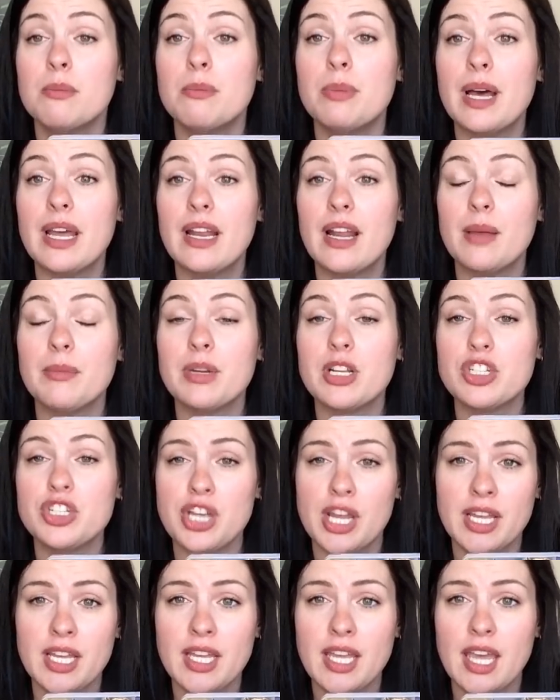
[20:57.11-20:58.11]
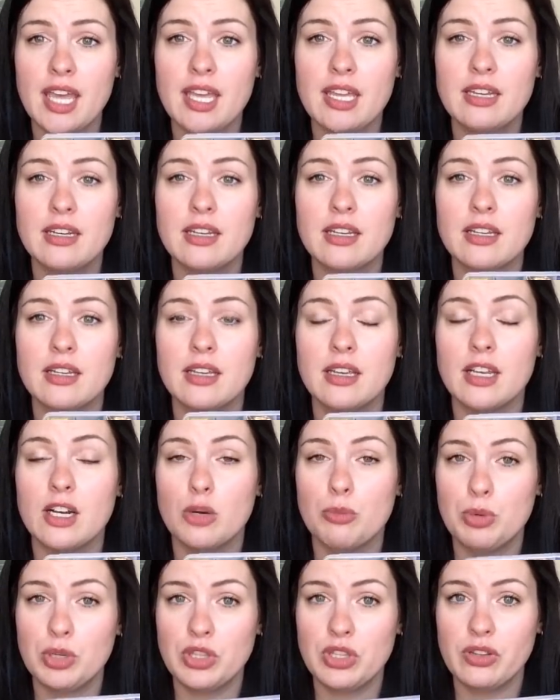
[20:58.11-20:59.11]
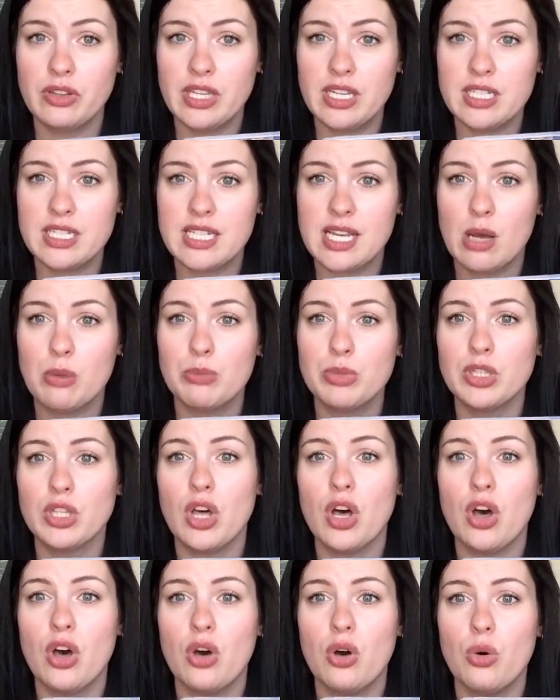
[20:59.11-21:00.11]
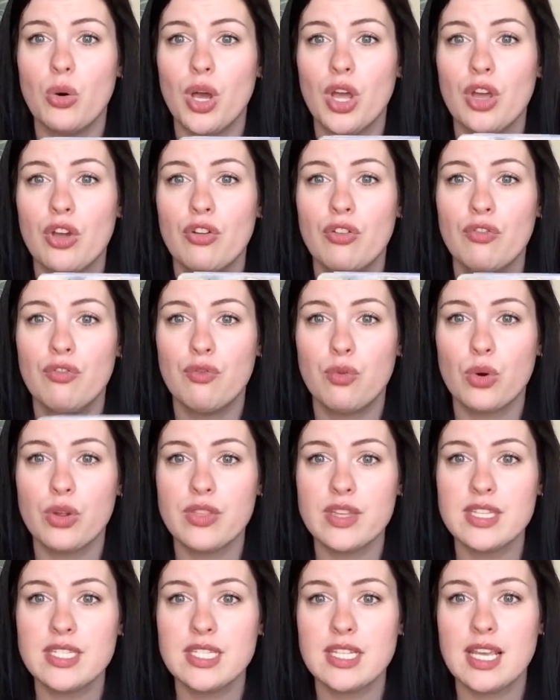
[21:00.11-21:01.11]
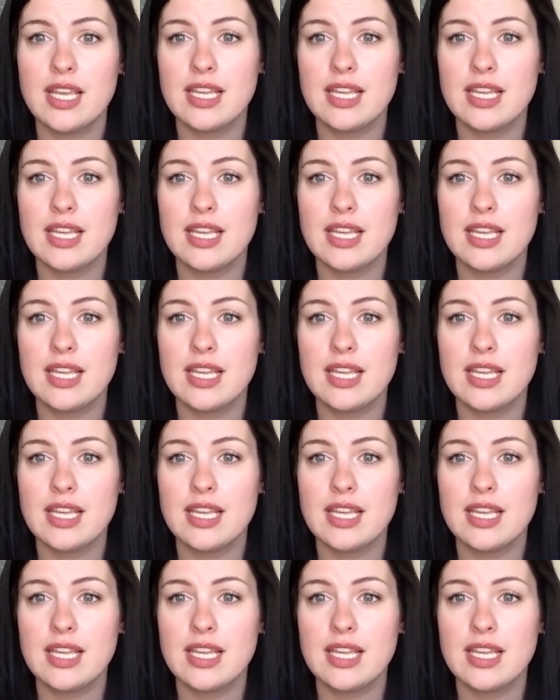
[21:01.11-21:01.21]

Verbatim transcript: But I'm going to check again and I'll put the link down below for this